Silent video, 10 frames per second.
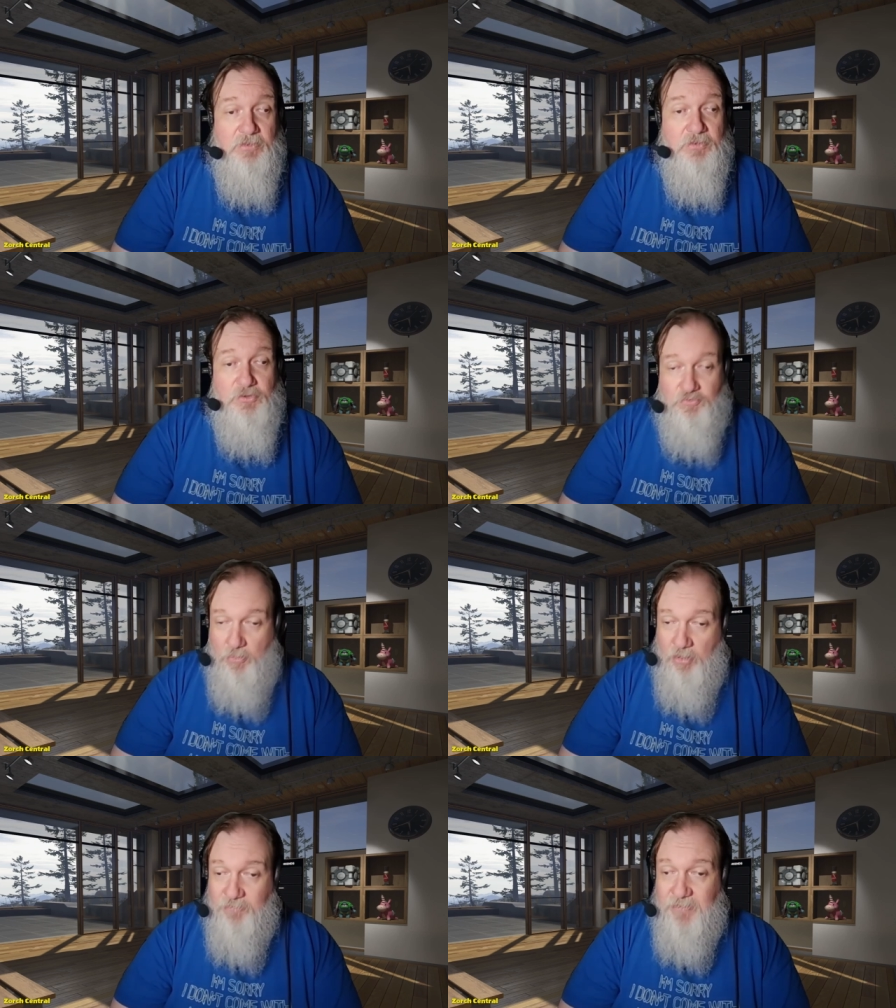
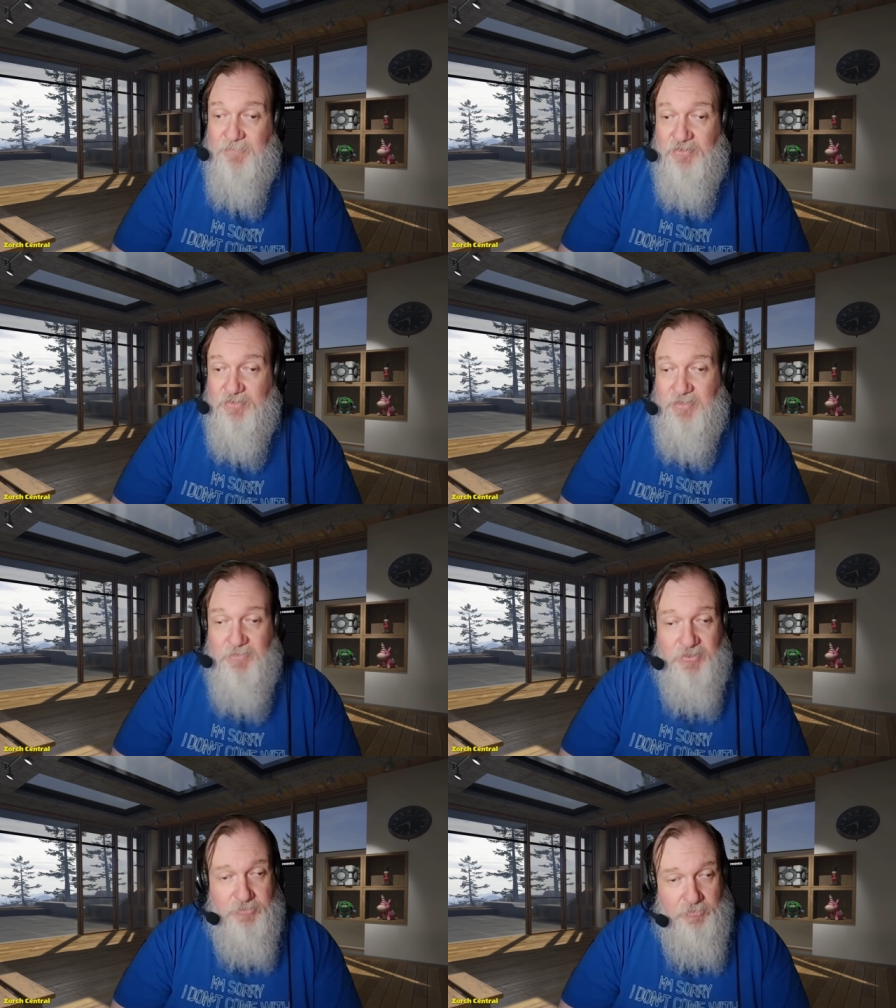Strong female
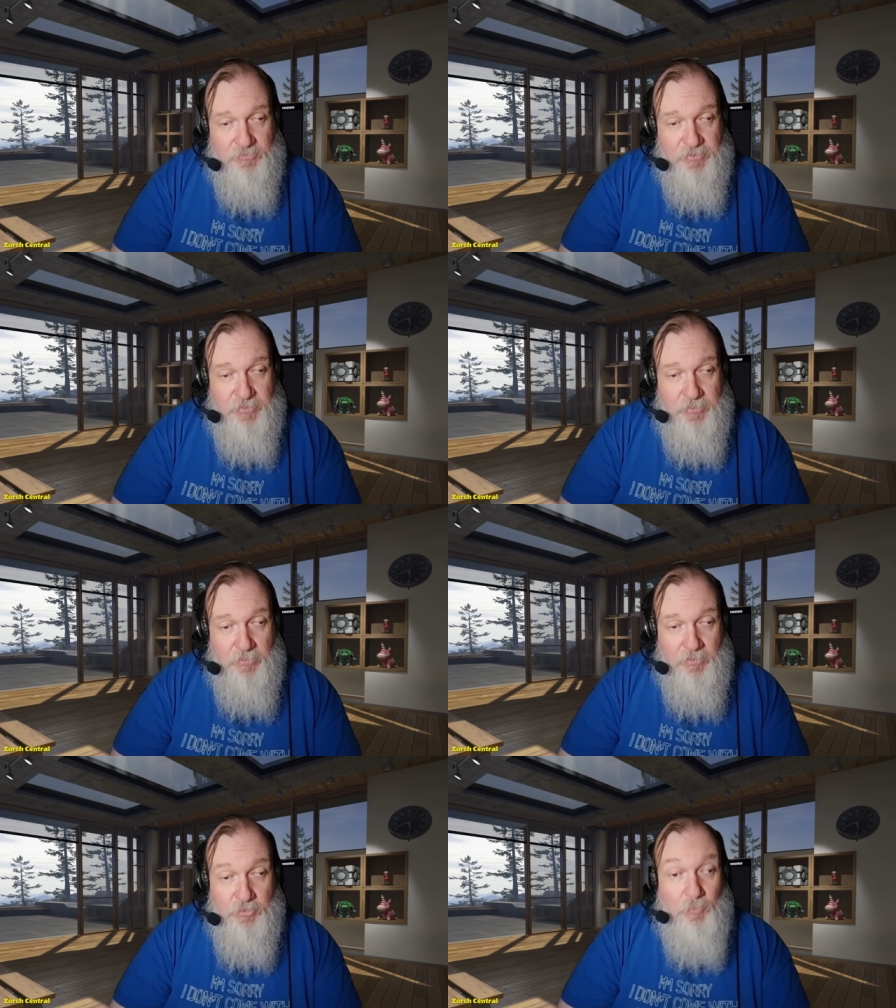characters
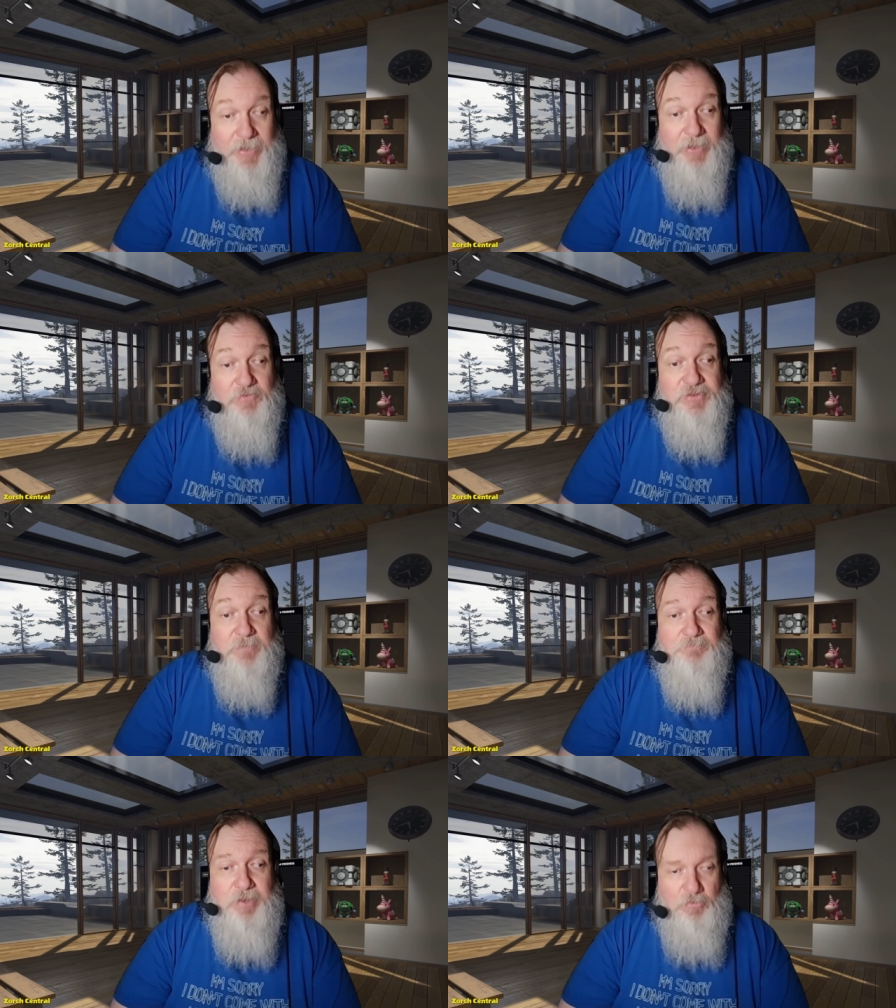the way they're
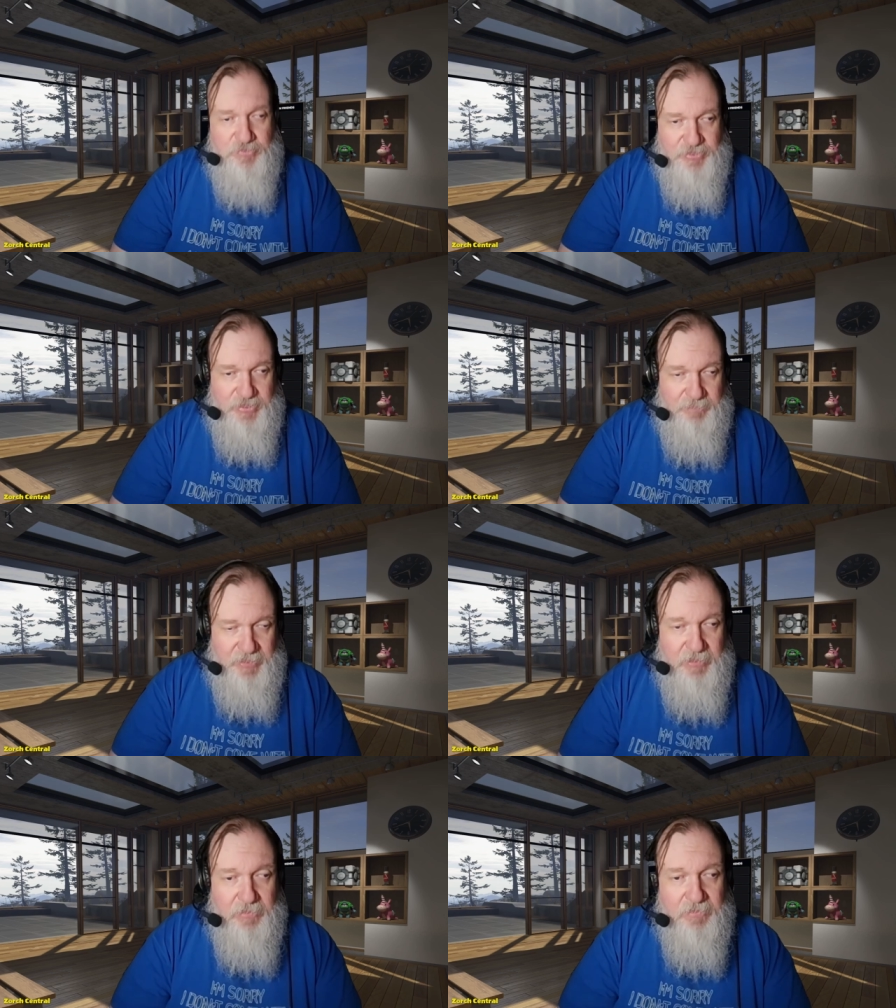supposed to be.
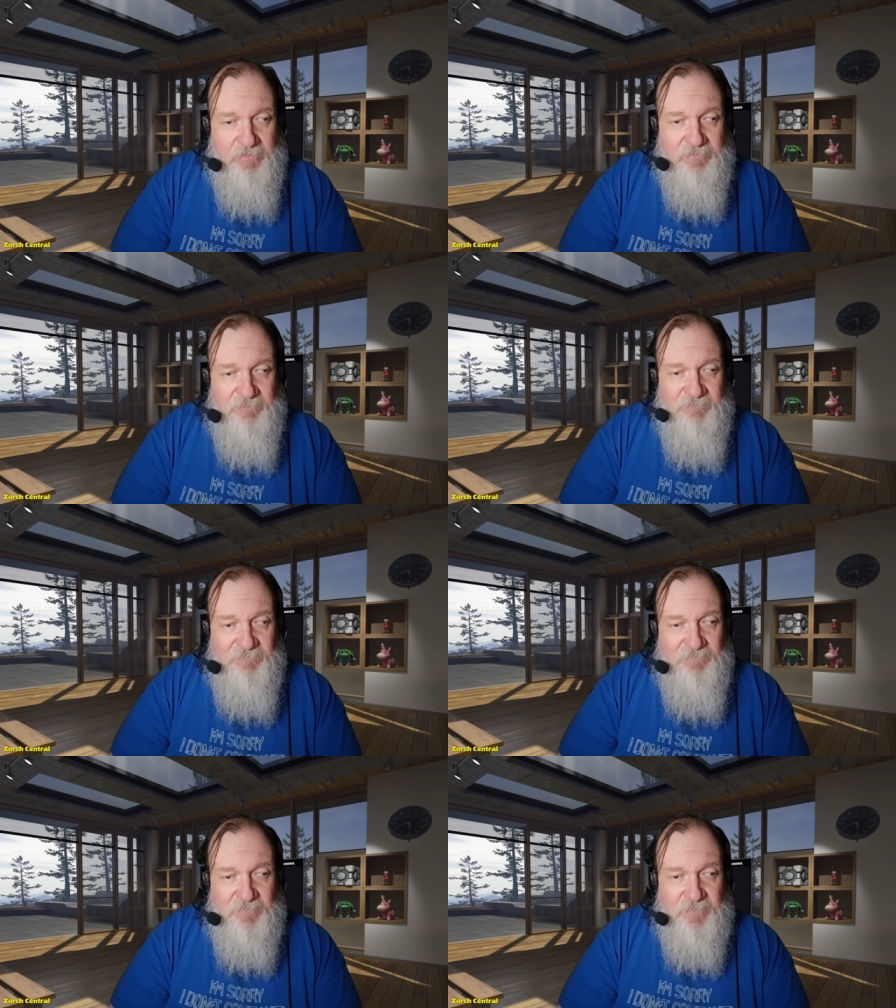
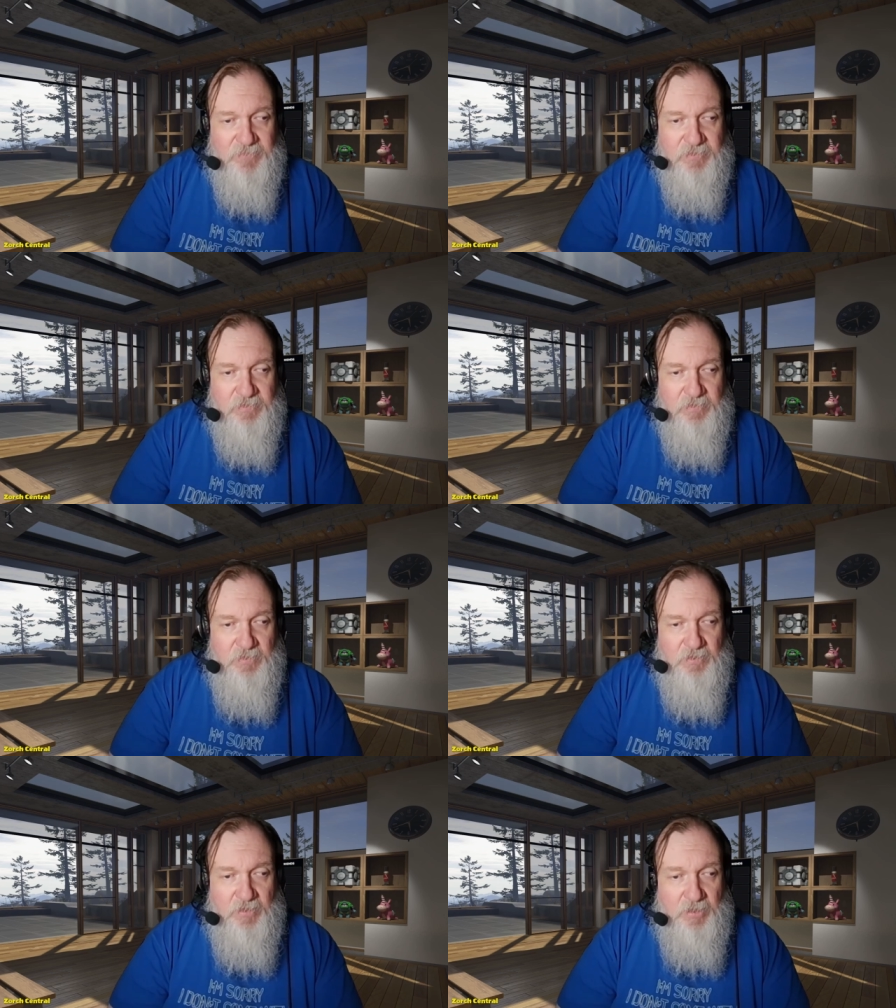
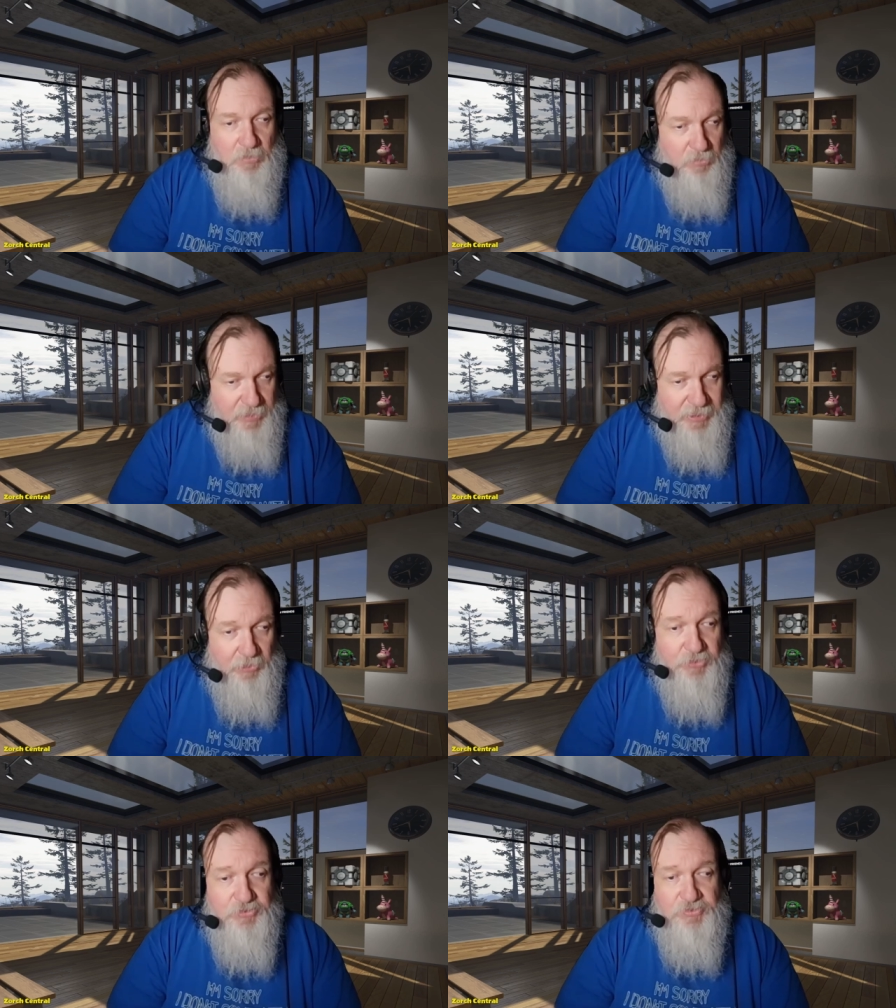And all the
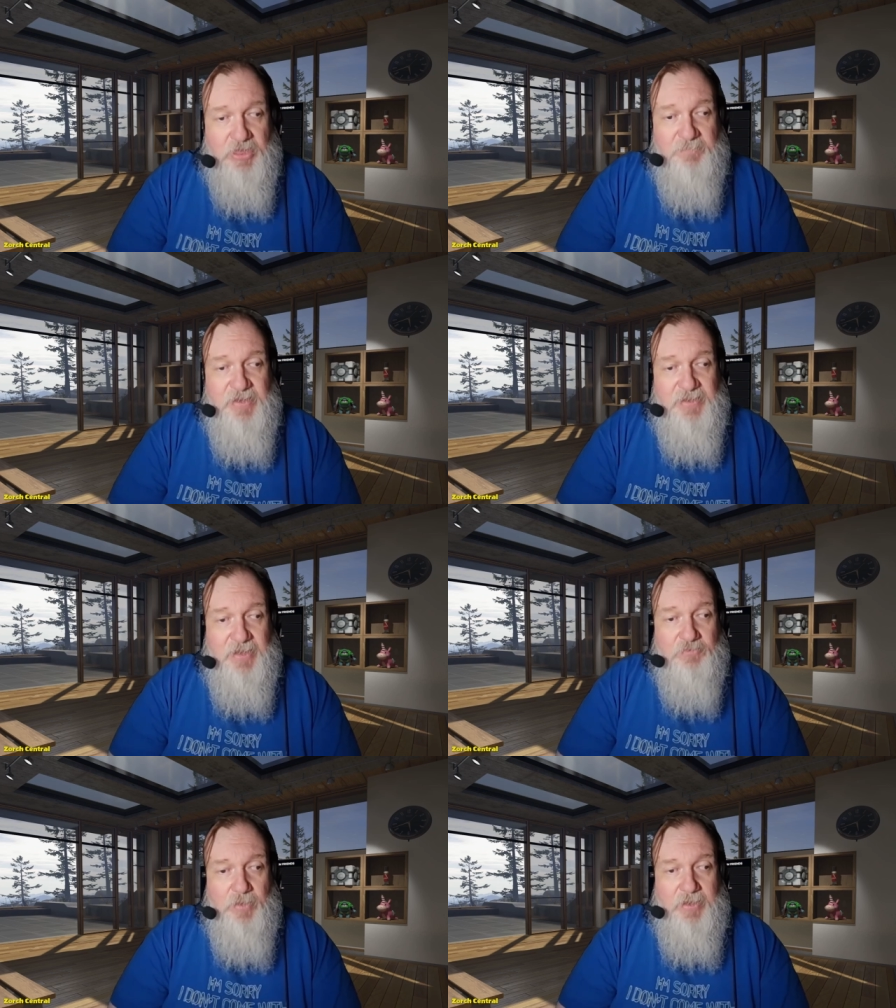characters are going to be
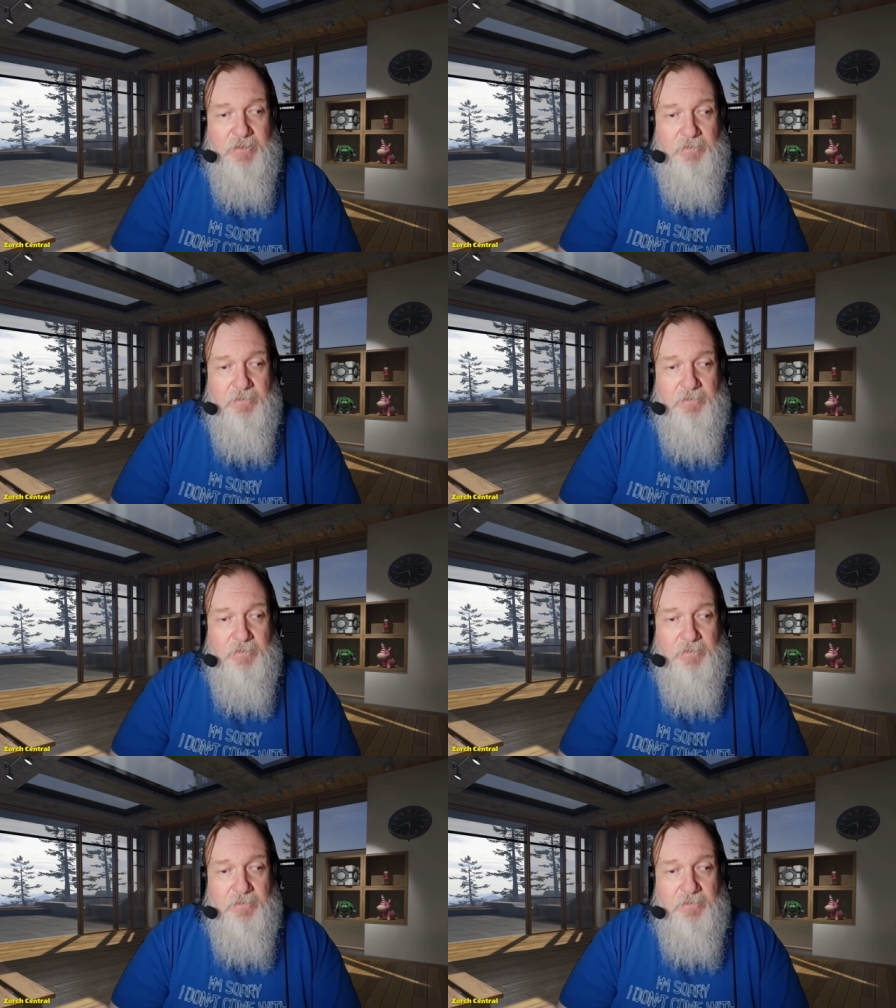that way.